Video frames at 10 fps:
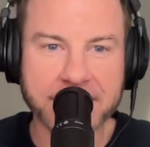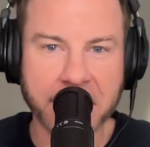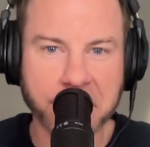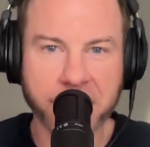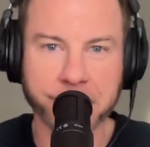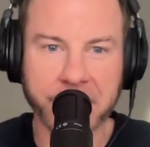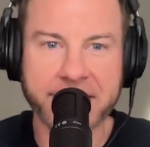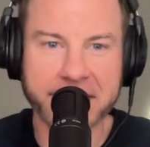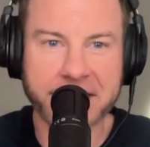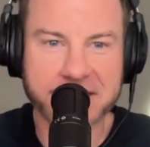and then you
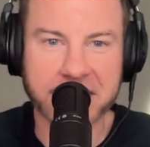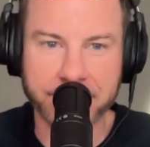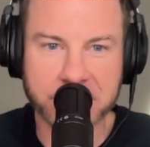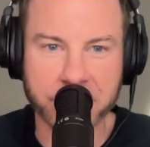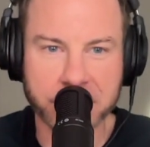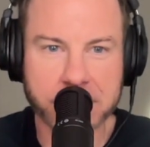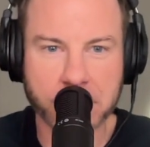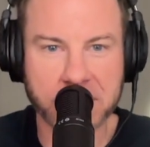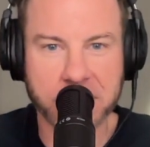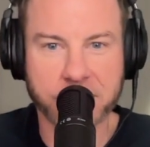complain that he doesn't give as good a speech